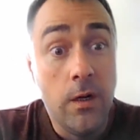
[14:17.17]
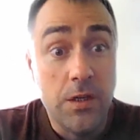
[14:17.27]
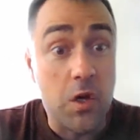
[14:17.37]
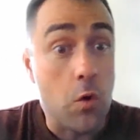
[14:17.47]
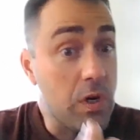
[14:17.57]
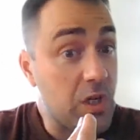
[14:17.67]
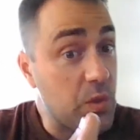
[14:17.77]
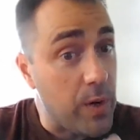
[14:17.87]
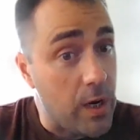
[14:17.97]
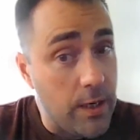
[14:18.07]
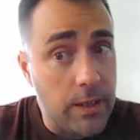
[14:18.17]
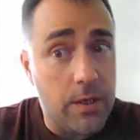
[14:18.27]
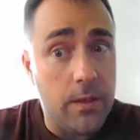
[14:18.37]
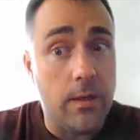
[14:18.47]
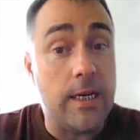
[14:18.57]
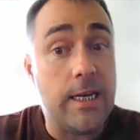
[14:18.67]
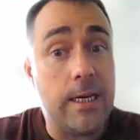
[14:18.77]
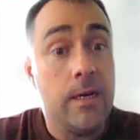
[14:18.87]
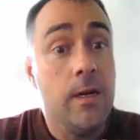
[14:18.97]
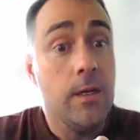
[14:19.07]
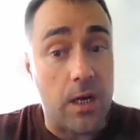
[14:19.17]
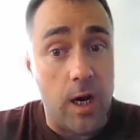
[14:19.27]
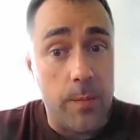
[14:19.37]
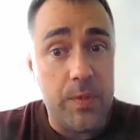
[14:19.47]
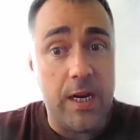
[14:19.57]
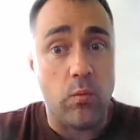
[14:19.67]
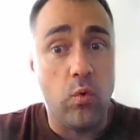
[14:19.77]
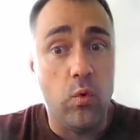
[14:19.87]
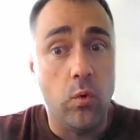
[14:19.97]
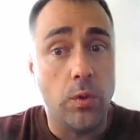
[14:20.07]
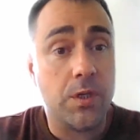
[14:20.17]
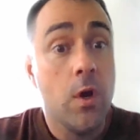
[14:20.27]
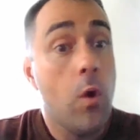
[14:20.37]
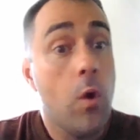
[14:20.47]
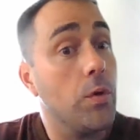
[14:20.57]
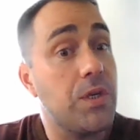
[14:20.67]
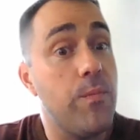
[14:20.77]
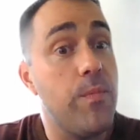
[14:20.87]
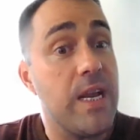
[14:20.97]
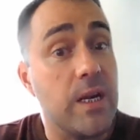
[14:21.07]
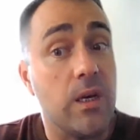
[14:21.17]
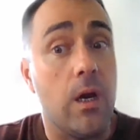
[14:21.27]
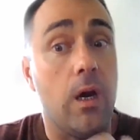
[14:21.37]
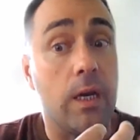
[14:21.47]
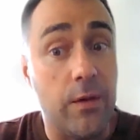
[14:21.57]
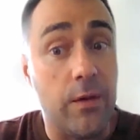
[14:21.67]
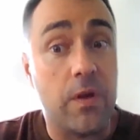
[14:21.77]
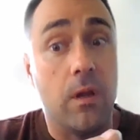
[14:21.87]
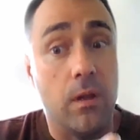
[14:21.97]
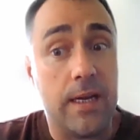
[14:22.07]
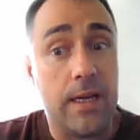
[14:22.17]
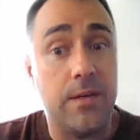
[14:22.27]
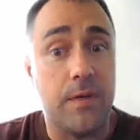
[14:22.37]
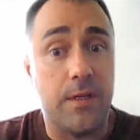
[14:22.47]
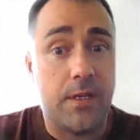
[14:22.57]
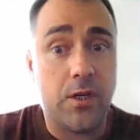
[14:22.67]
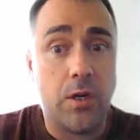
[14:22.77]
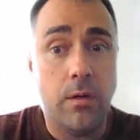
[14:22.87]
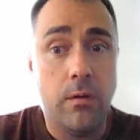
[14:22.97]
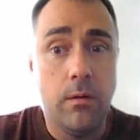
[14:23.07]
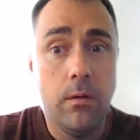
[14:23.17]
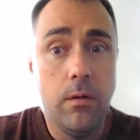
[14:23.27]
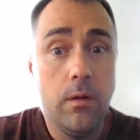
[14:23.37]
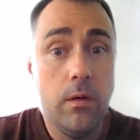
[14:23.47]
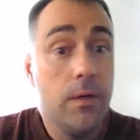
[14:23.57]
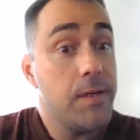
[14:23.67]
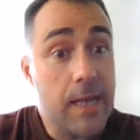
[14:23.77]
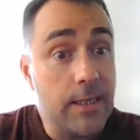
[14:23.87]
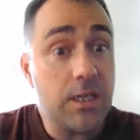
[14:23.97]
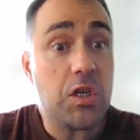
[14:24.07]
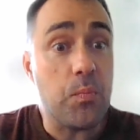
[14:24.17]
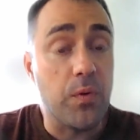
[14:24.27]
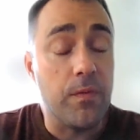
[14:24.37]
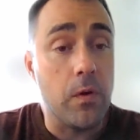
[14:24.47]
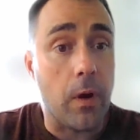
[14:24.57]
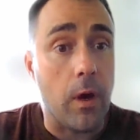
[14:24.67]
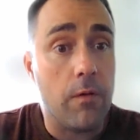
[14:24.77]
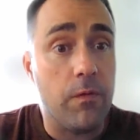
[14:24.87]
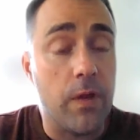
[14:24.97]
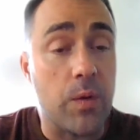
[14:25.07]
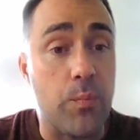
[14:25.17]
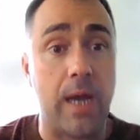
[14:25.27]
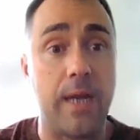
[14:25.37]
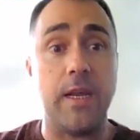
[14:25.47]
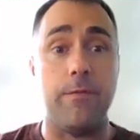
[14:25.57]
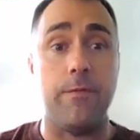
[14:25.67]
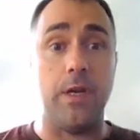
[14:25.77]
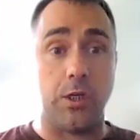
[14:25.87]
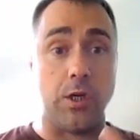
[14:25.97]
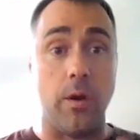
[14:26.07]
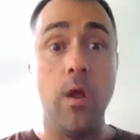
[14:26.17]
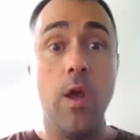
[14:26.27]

So responding to the need to update rules or to make a given collective decision tends to provoke conflict by definition